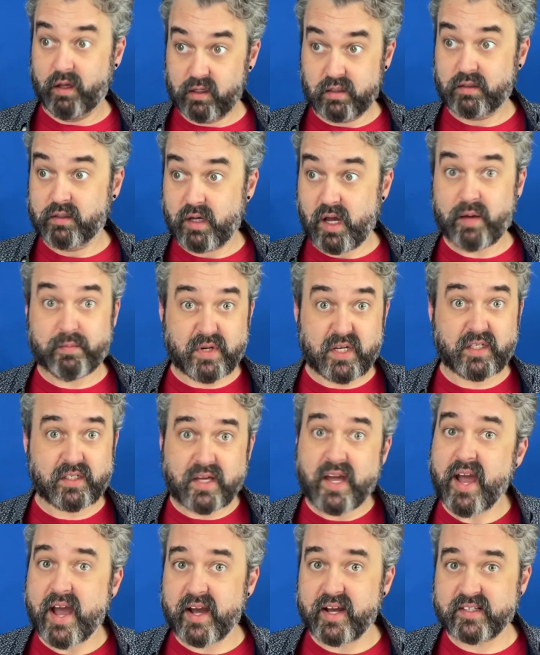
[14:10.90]
I mean,
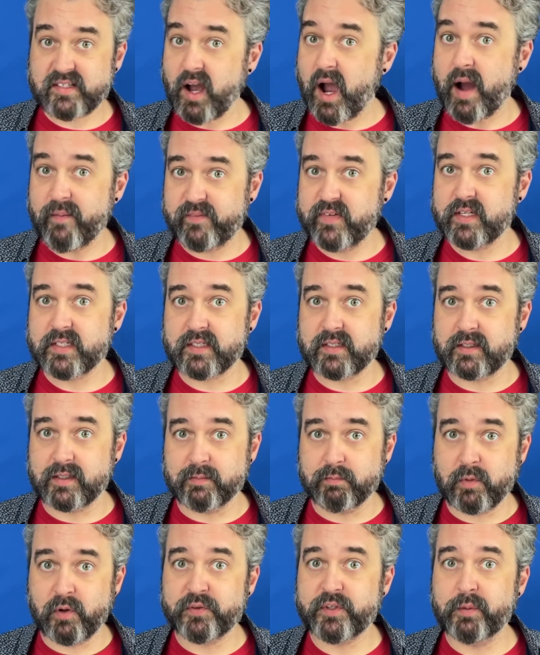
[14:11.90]
yeah, it's obviously a
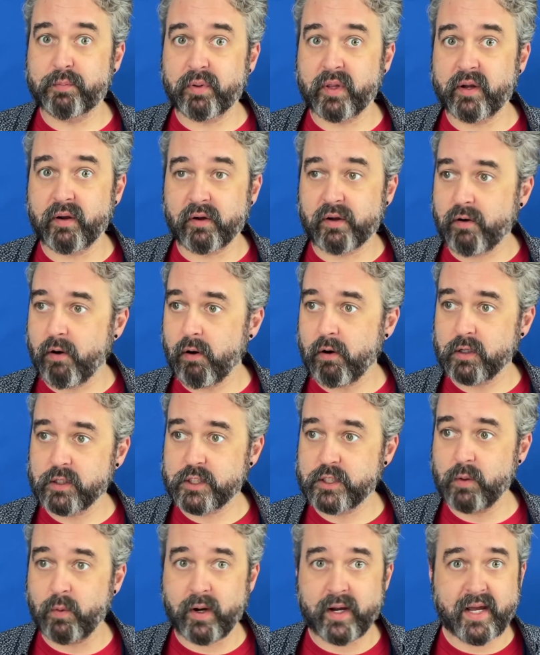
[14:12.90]
multiplayer card,
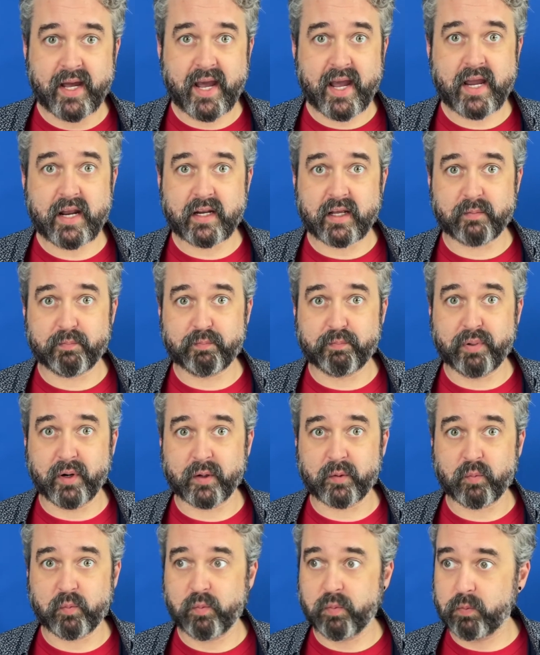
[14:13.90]
so I hate it, but
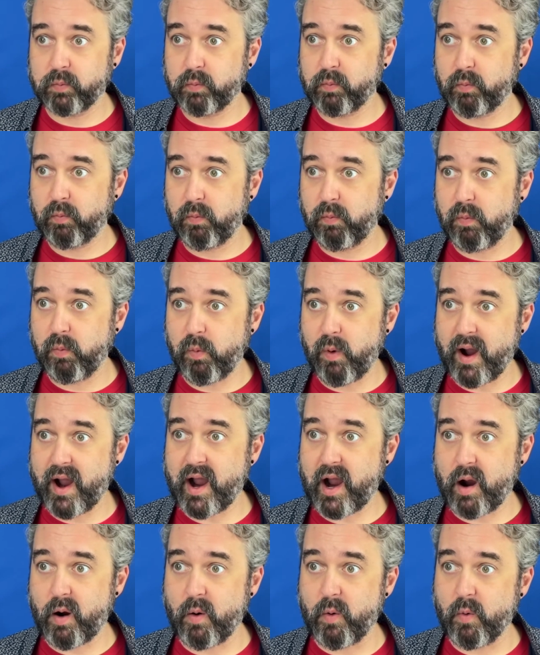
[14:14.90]

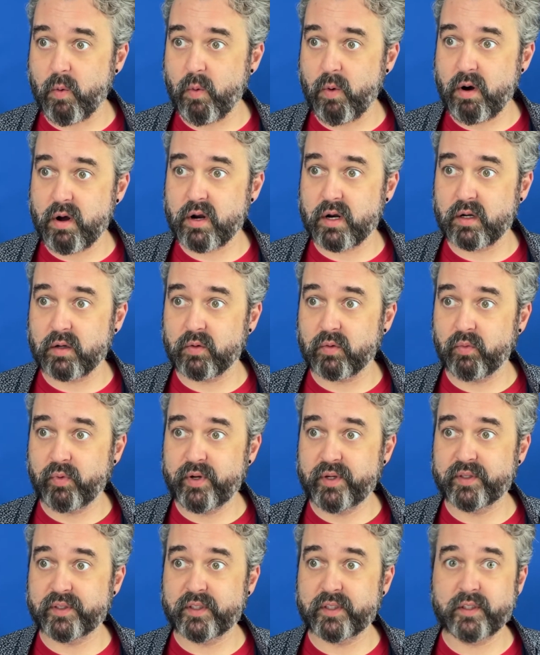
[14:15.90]
wow, what a
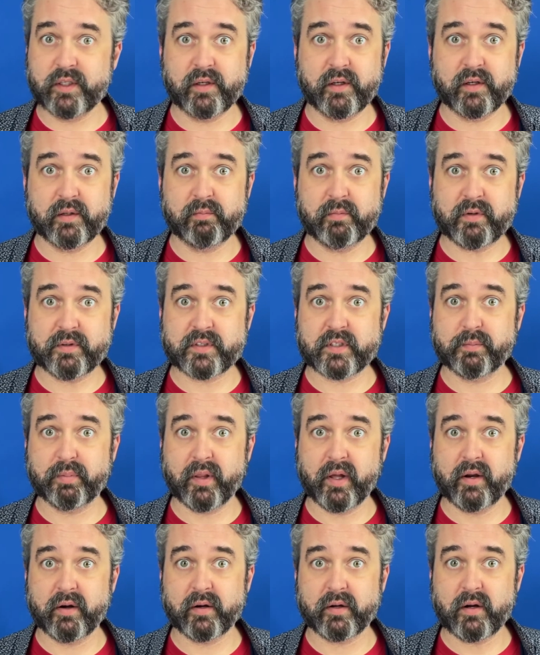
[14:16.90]
really good
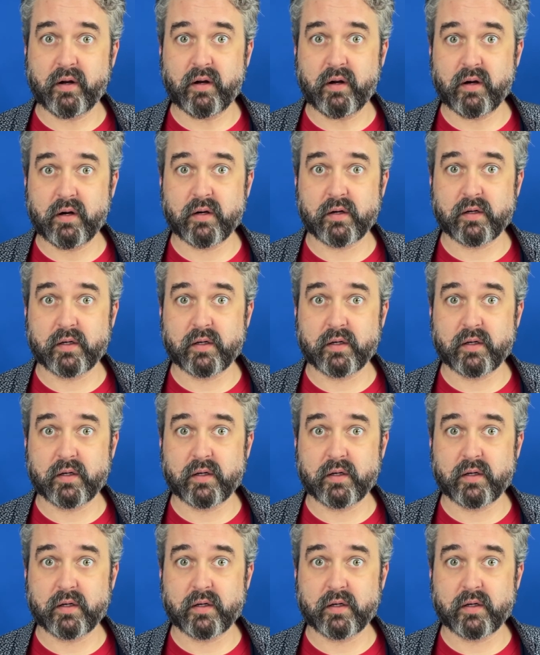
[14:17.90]
multiplayer card.